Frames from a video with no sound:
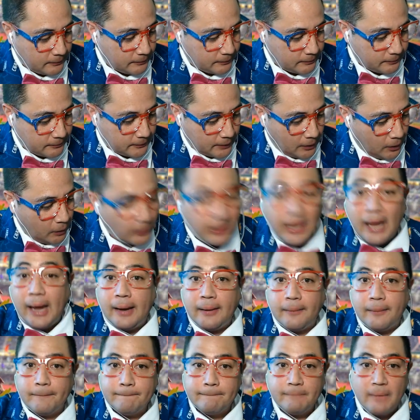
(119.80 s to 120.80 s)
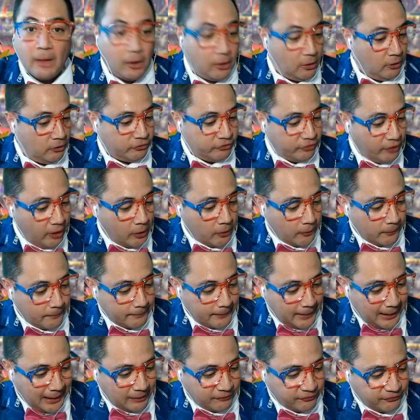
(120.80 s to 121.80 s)
Okay, so
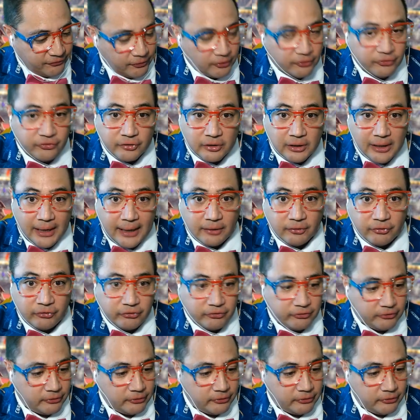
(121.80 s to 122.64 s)
at first glance,